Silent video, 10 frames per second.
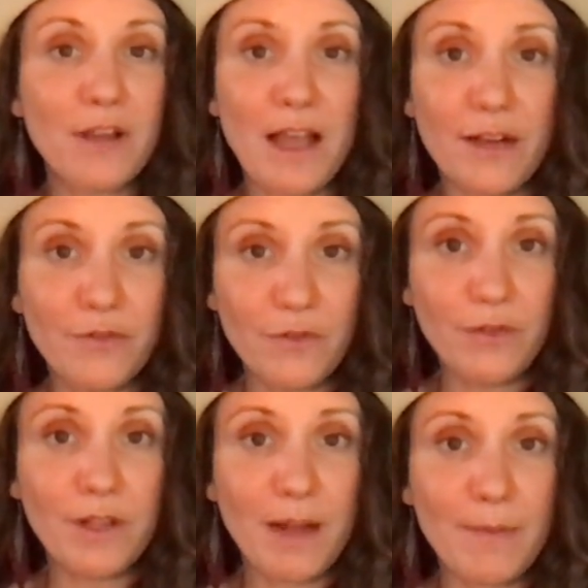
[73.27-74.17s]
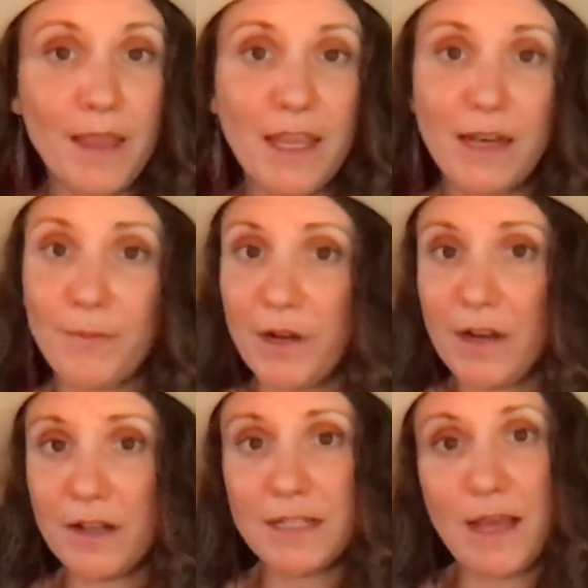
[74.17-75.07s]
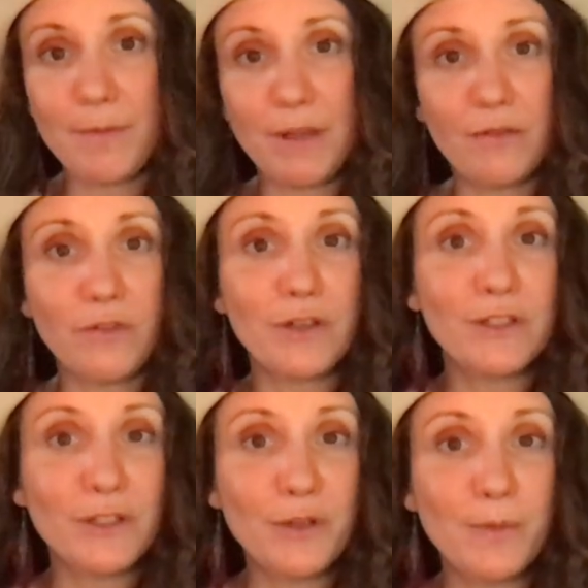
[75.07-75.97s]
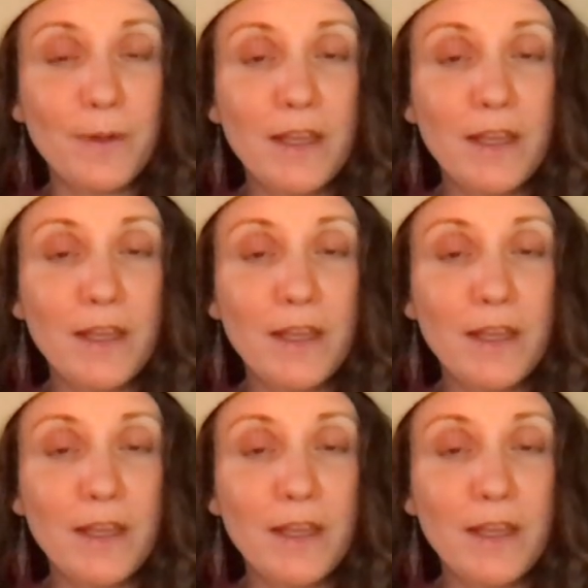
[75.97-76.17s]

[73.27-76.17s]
kind of food that I'm making, put it on topping for a soup.